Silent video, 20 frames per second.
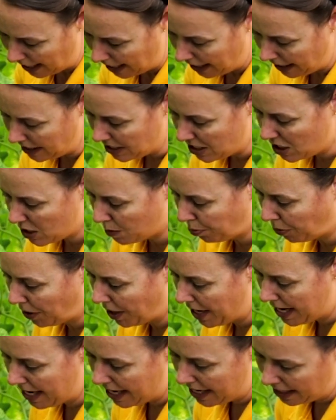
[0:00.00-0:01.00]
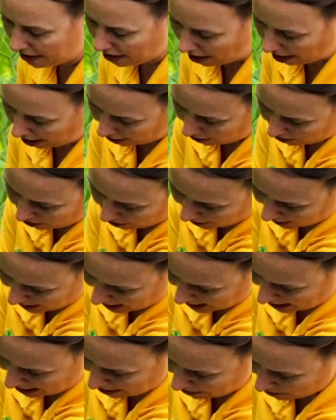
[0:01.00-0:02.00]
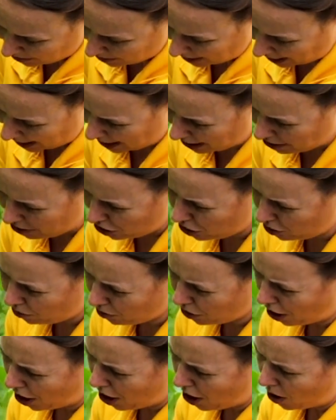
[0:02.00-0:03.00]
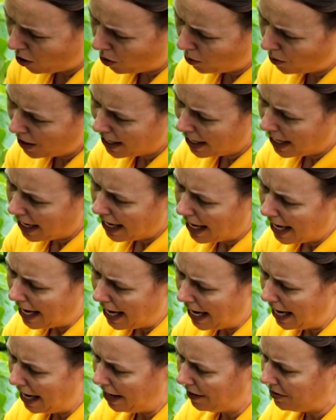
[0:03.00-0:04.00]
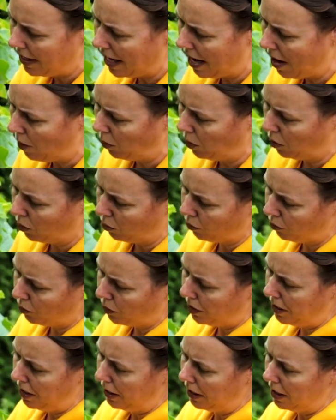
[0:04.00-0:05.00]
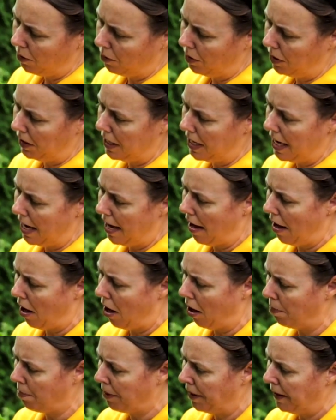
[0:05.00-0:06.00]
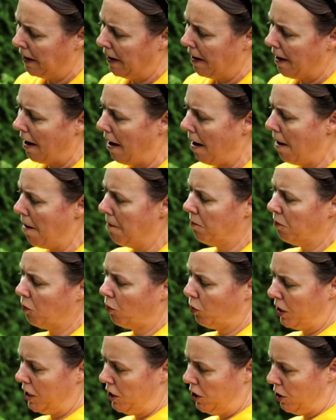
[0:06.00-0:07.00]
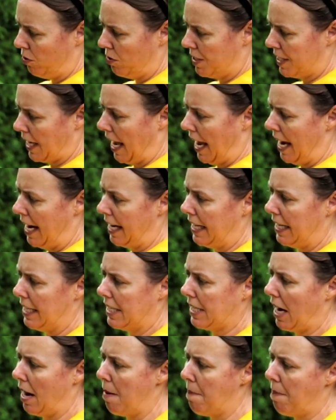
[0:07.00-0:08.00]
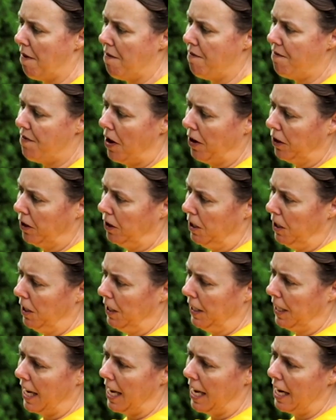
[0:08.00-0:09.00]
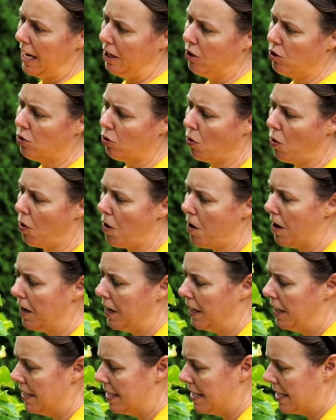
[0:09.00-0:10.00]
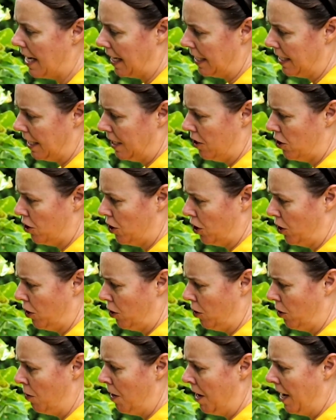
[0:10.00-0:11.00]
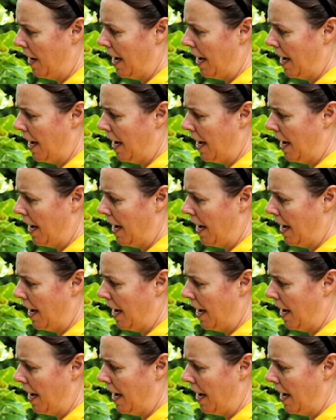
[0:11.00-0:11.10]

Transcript: and spraying underneath as you go. And that will really, really help um, reduce any type of fungal and or insect issue